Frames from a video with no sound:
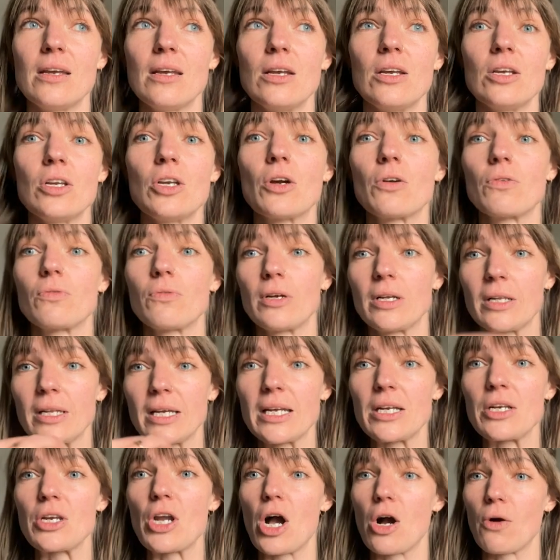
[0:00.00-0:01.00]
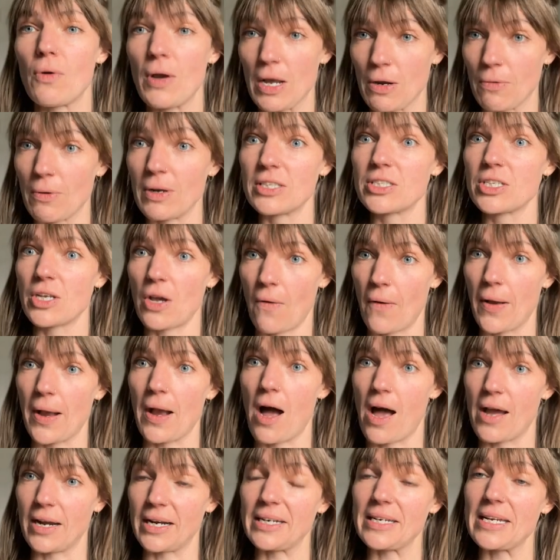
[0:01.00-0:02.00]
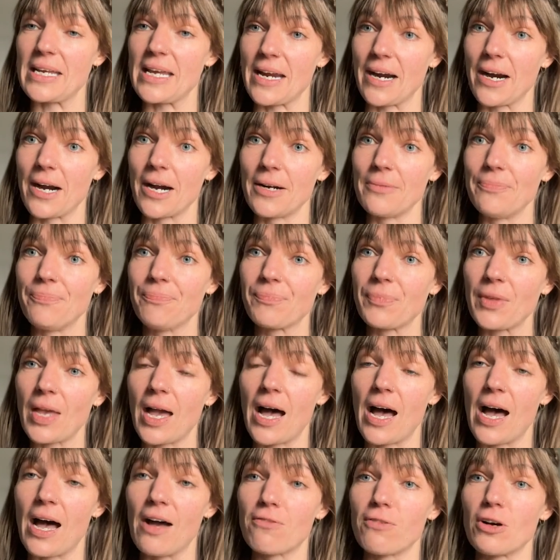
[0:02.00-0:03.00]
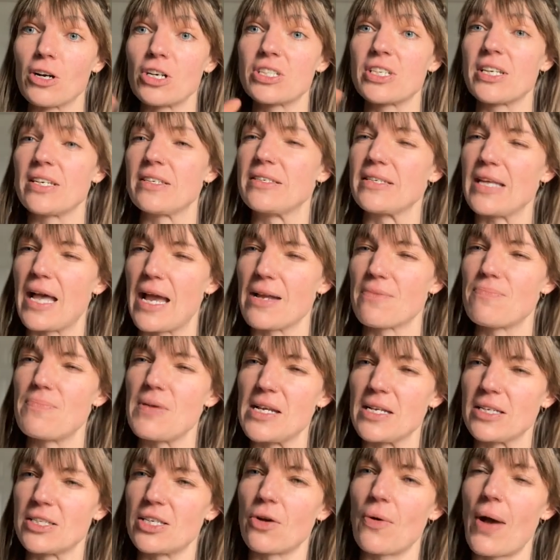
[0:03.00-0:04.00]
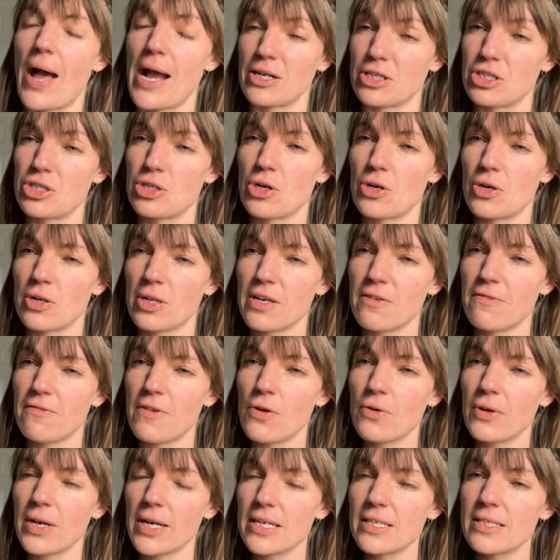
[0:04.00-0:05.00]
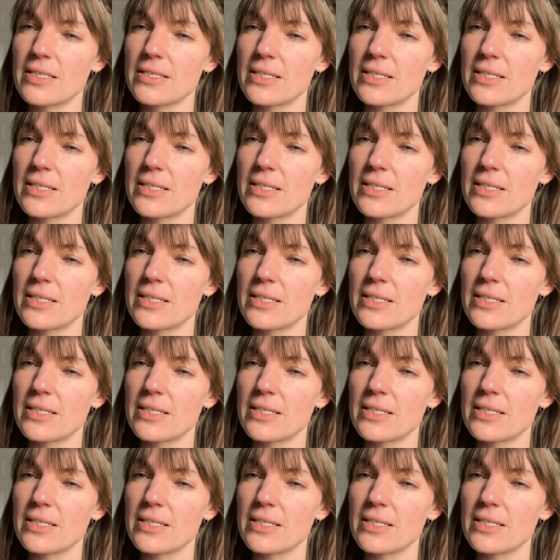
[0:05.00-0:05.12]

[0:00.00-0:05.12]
really knowing what's going on in here, versus like being so externally focused